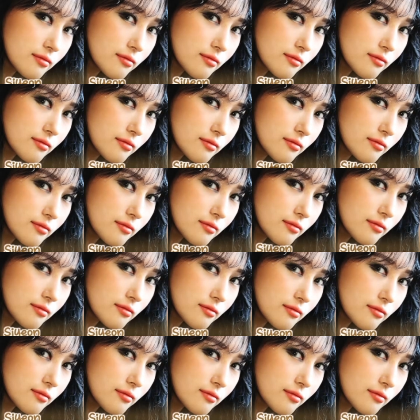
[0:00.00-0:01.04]

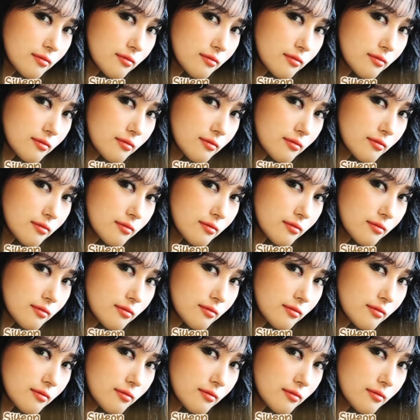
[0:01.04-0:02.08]

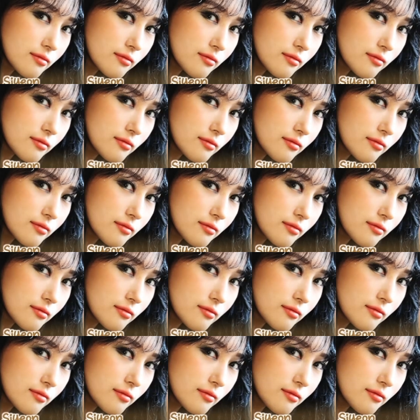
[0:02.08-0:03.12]

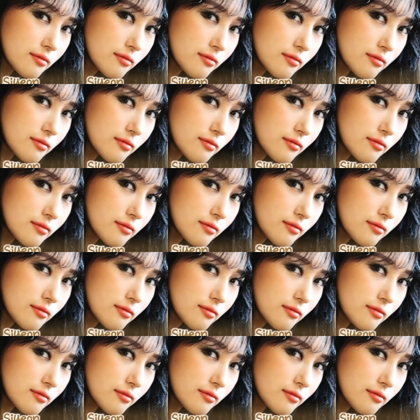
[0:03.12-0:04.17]

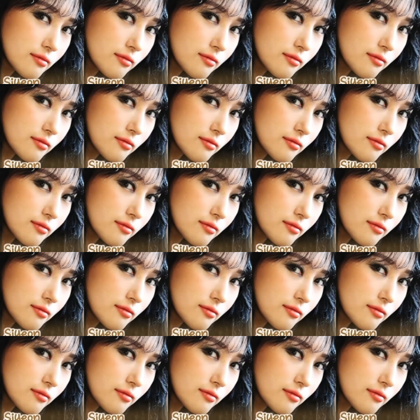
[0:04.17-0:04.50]
(silent)